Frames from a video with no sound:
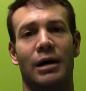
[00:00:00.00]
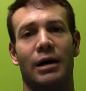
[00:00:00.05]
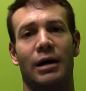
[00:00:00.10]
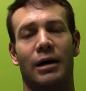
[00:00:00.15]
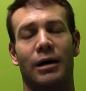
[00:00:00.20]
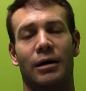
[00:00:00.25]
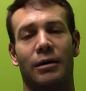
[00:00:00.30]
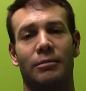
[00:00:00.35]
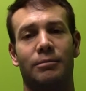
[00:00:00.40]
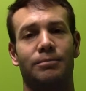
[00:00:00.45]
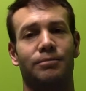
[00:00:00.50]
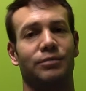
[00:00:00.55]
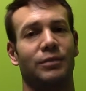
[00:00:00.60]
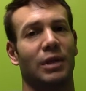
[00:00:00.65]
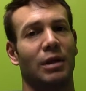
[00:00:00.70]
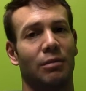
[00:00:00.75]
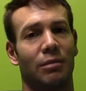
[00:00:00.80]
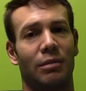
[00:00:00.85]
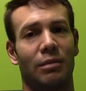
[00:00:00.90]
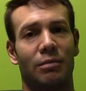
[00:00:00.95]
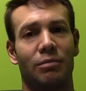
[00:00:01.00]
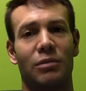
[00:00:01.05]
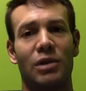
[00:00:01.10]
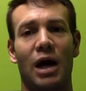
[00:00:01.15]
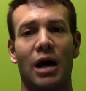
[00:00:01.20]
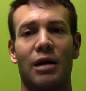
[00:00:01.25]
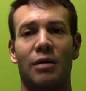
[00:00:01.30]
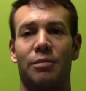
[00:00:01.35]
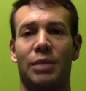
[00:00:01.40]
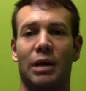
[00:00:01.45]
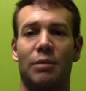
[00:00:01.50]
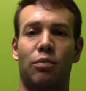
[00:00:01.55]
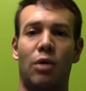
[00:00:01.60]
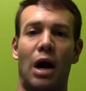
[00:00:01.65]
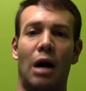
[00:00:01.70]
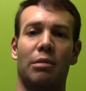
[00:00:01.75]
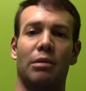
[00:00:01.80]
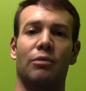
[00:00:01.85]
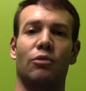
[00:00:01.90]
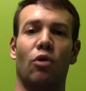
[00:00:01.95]
Um, not a big
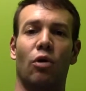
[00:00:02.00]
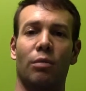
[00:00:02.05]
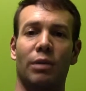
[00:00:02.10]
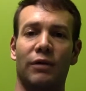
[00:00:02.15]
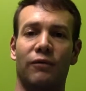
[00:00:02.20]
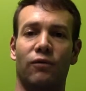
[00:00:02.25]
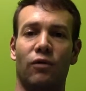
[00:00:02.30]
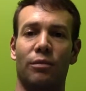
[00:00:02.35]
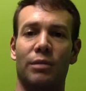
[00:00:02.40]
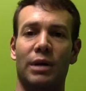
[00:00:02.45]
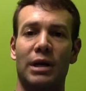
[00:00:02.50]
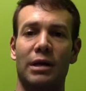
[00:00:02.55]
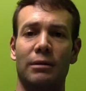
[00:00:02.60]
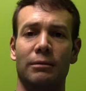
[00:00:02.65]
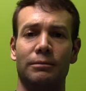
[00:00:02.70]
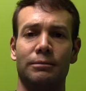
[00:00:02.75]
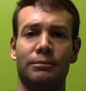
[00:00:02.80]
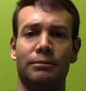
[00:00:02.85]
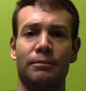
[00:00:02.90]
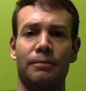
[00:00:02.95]
problem normally for me.